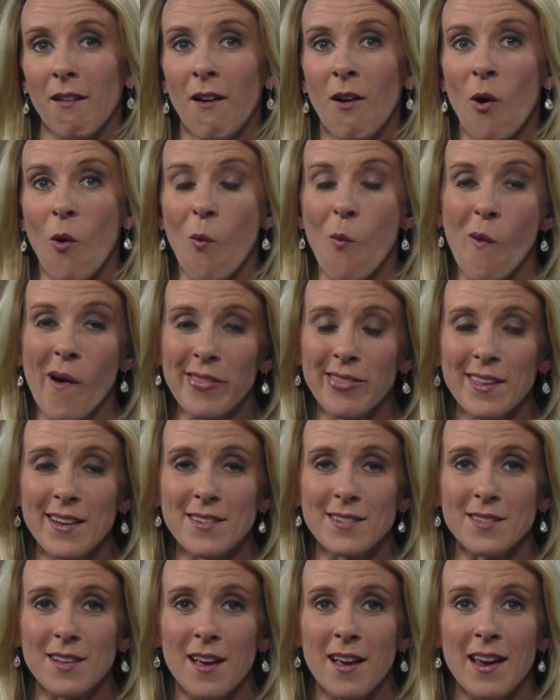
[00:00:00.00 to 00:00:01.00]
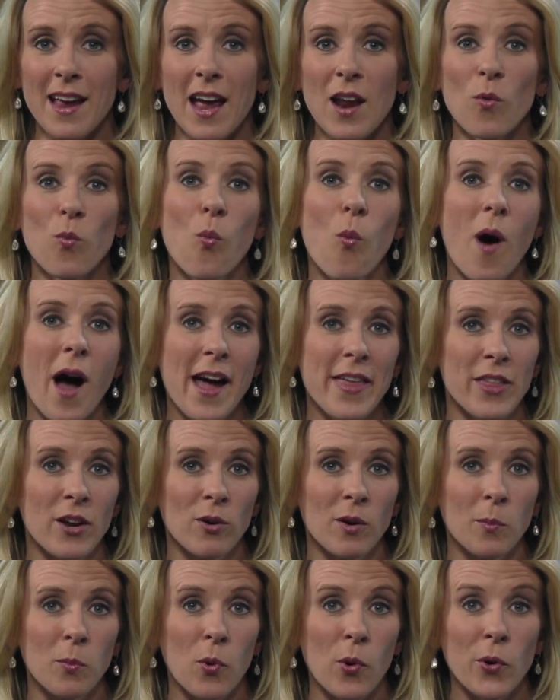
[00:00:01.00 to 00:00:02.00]
what they say, and why they're
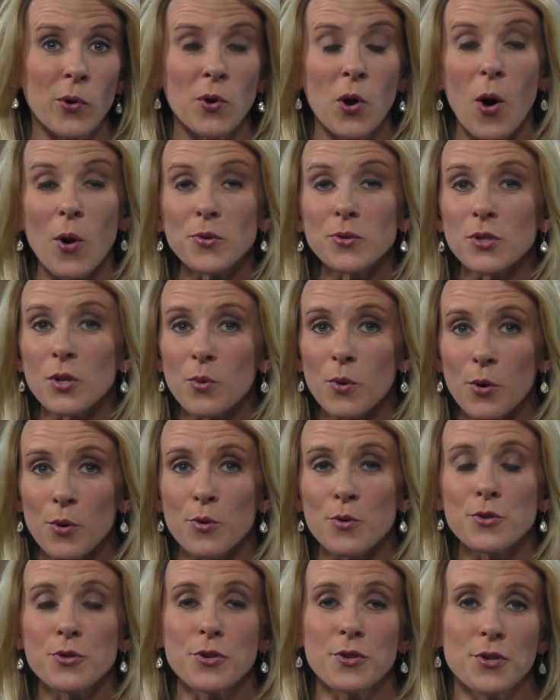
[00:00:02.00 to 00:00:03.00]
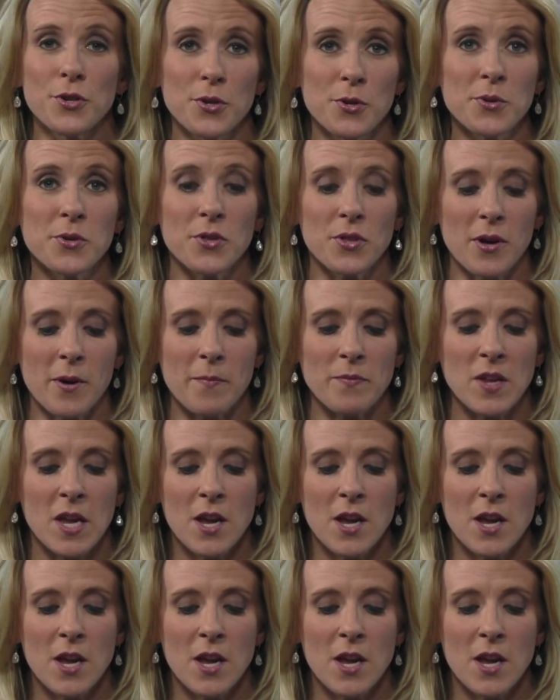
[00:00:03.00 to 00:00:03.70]
important, also who should use them.